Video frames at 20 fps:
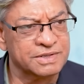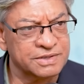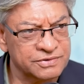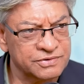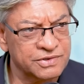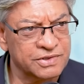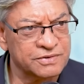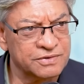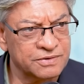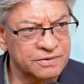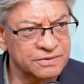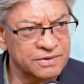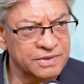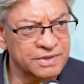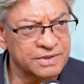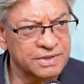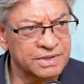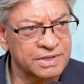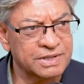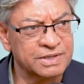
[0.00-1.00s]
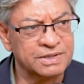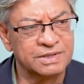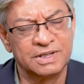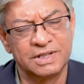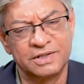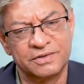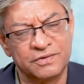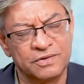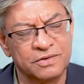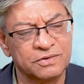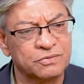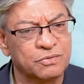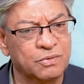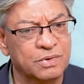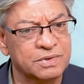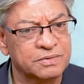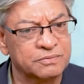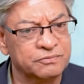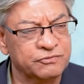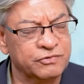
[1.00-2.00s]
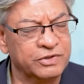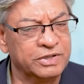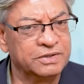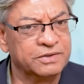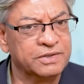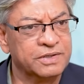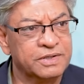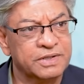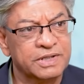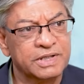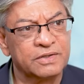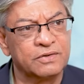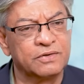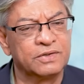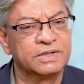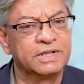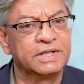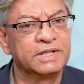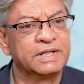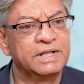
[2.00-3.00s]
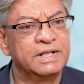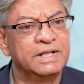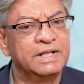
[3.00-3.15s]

and general theory and later on quantum field theory and all that.